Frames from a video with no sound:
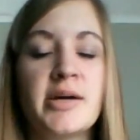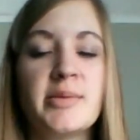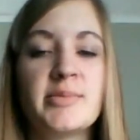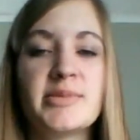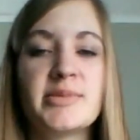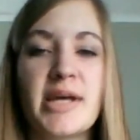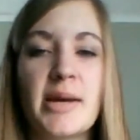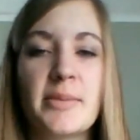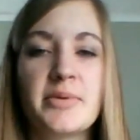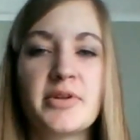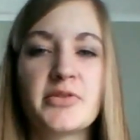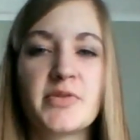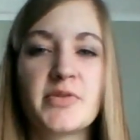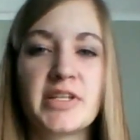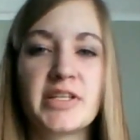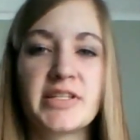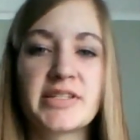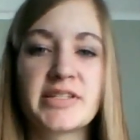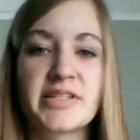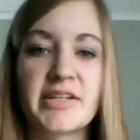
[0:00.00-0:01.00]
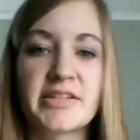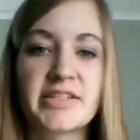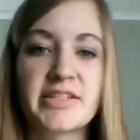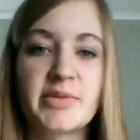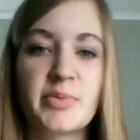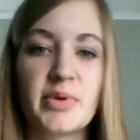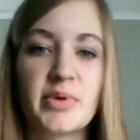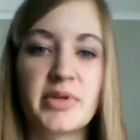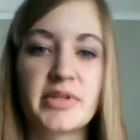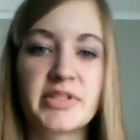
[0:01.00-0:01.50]
Chapter 3
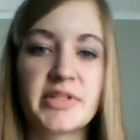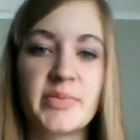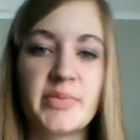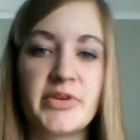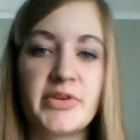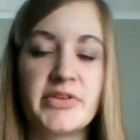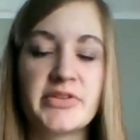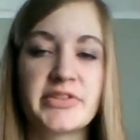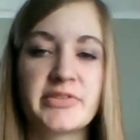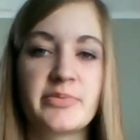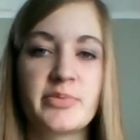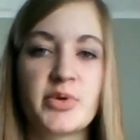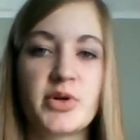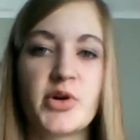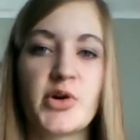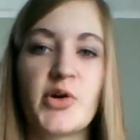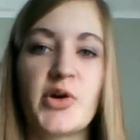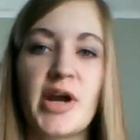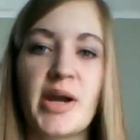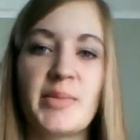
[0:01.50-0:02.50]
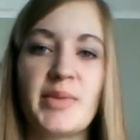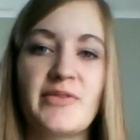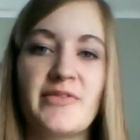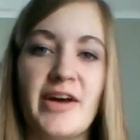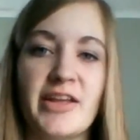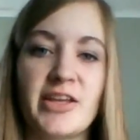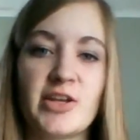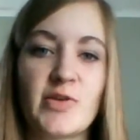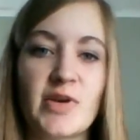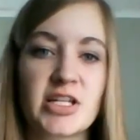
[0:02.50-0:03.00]
discussed principles of program
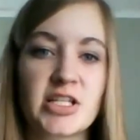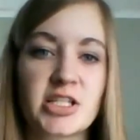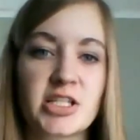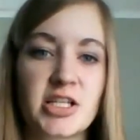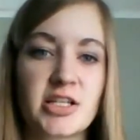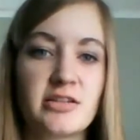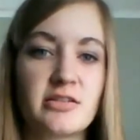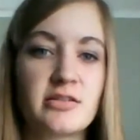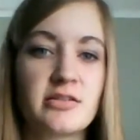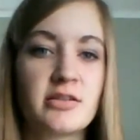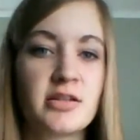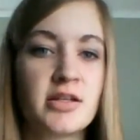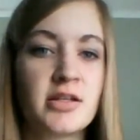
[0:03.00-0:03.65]
evaluation.